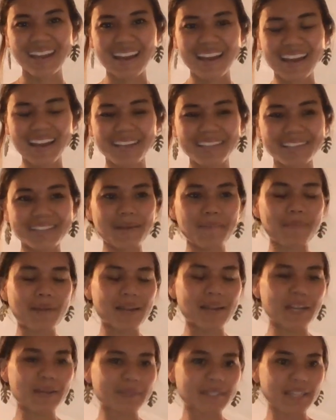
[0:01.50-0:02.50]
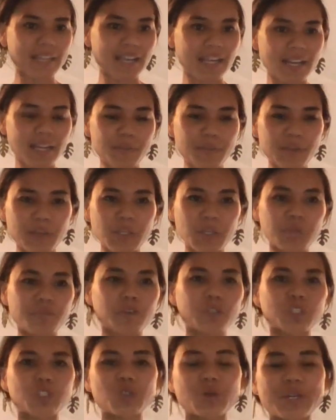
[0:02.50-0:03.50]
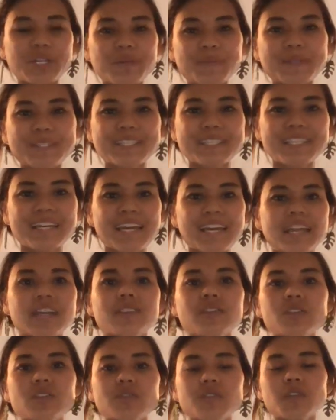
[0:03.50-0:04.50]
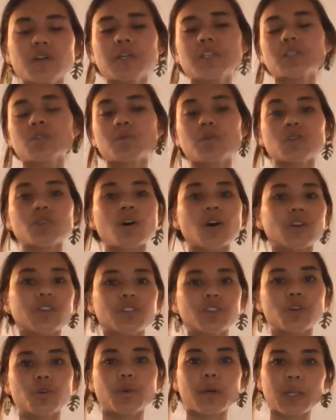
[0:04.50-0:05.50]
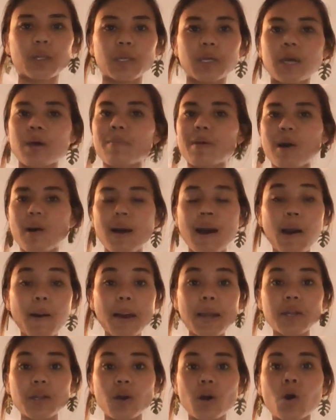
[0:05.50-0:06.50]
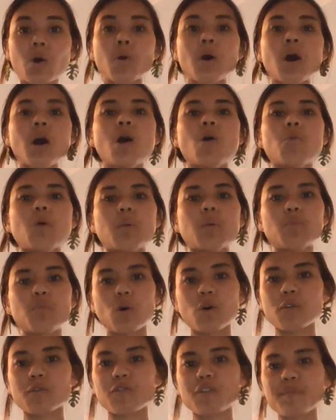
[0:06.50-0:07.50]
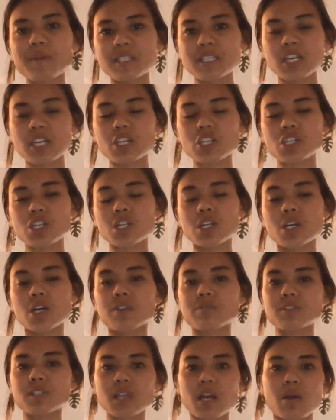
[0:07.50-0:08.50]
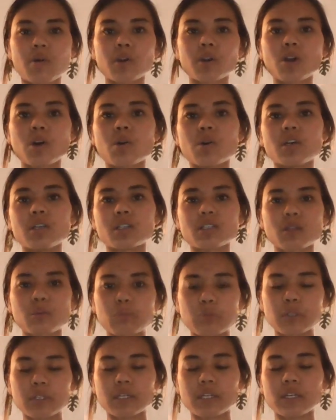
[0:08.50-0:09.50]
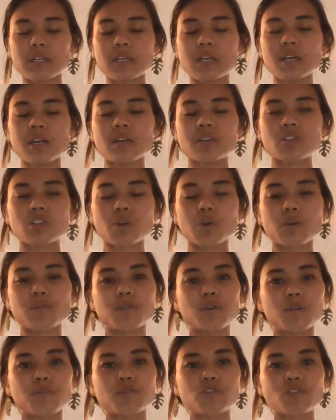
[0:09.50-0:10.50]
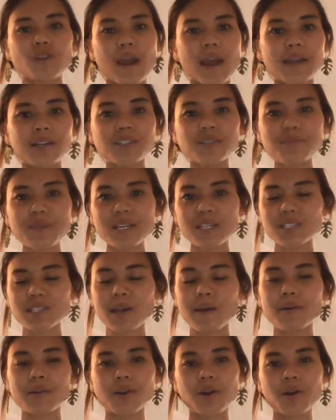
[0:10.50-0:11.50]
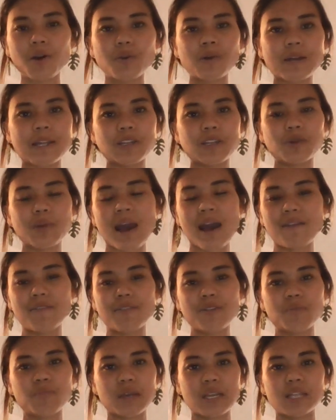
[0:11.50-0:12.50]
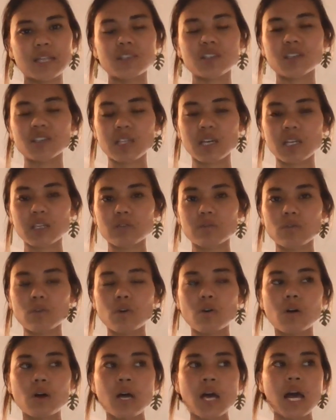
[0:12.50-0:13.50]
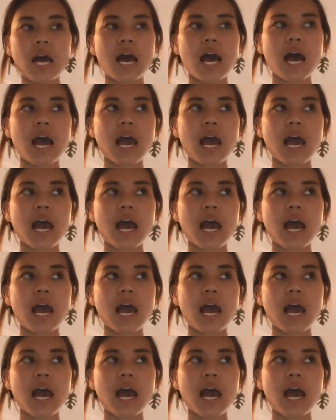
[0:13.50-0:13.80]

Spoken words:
Hey guys, my name is Anna. Thank you for joining me today. In this video, I just want to talk to you quickly about how I know when bulk fermentation of sourdough is complete. So if you've tried to make sourdough and you haven't been successful,